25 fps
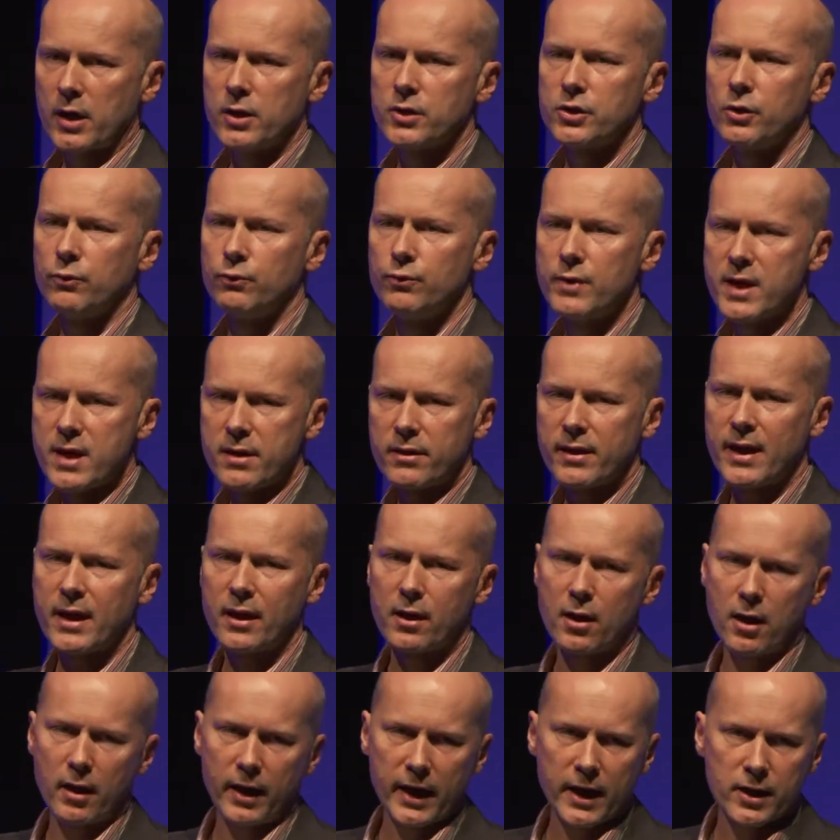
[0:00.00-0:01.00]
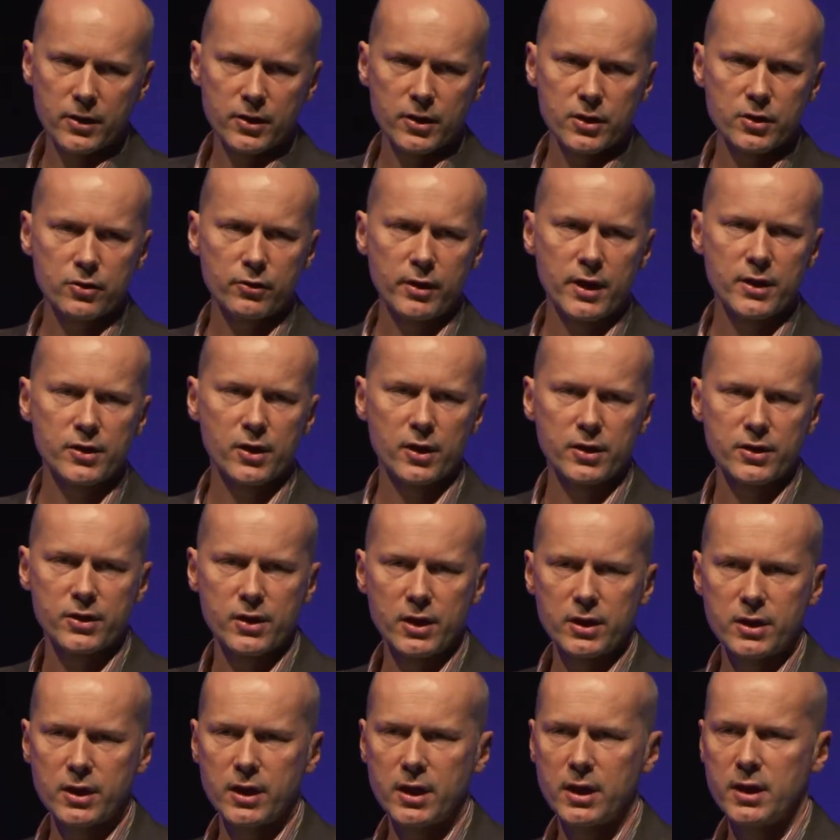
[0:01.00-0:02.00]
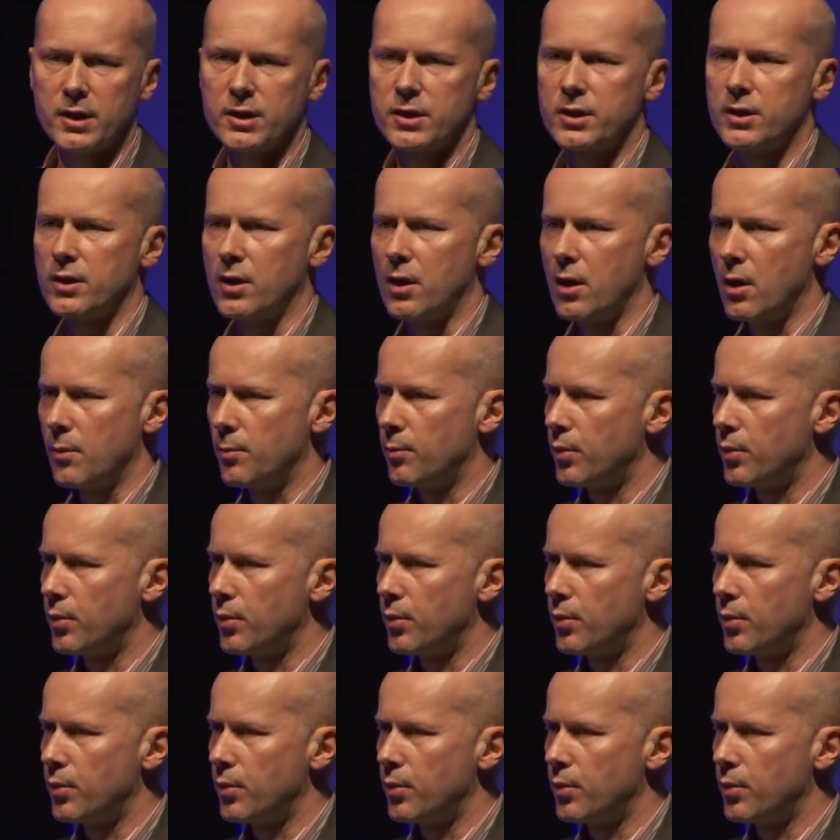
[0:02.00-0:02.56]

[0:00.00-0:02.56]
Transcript: to rethink our industries, our cities, our